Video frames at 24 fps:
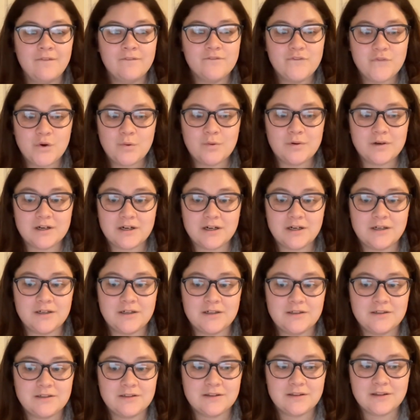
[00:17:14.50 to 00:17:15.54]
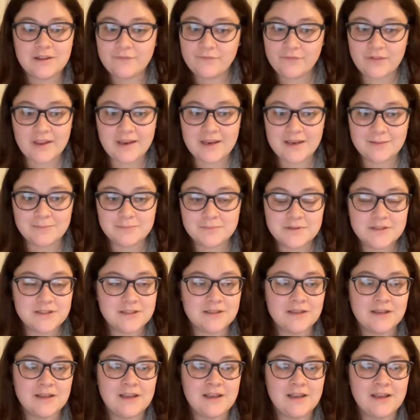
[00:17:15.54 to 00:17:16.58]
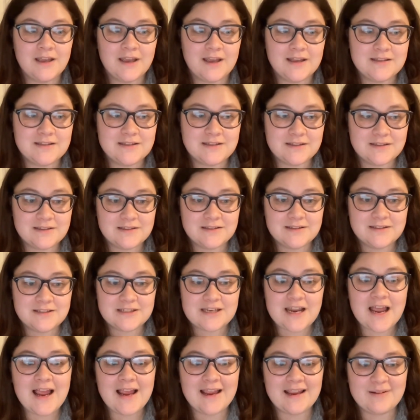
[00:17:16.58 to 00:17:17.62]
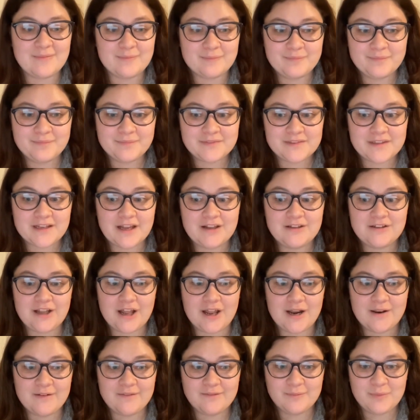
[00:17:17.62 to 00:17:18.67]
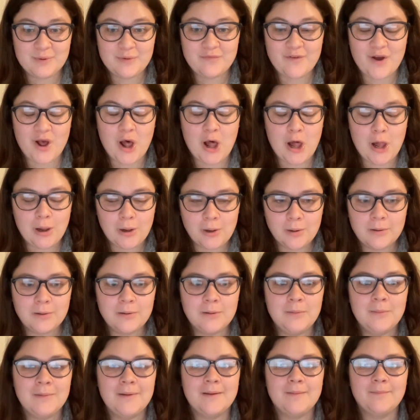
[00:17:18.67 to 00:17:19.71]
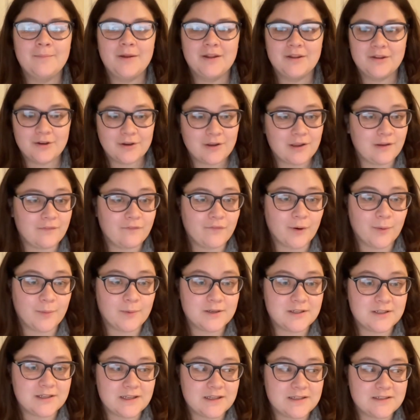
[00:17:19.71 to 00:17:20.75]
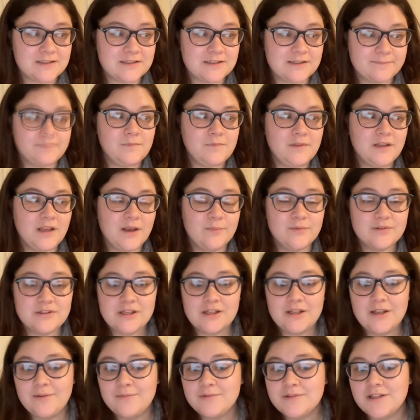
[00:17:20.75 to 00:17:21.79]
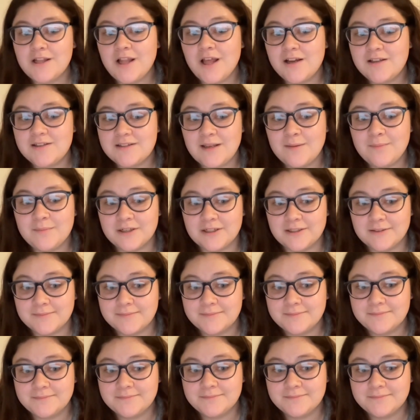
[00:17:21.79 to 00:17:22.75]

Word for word: for the Flames. It's it's time. A lot of we've all been looking forward to this. It was it was a long summer.